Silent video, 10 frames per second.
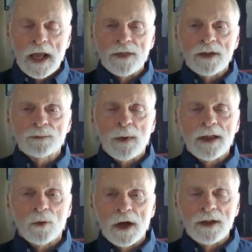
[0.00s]
And this,
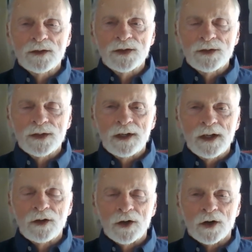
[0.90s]
by the way, this isn't
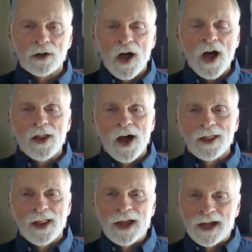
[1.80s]
in your la-la
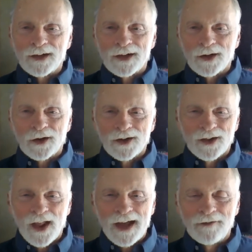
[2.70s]
land
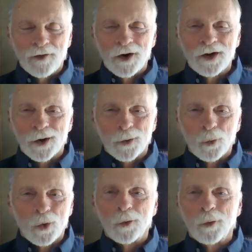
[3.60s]
life or your
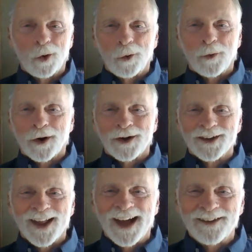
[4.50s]
woo-woo
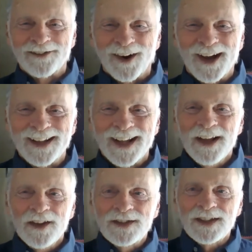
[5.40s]
world life, right?
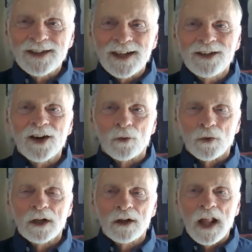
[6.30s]
This is in your
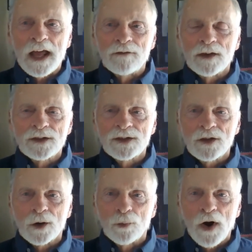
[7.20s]
real life, and this is
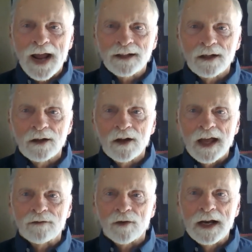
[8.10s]
in your practical
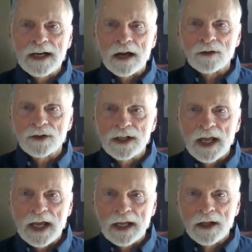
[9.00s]
life right now,
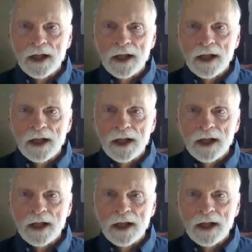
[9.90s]
today.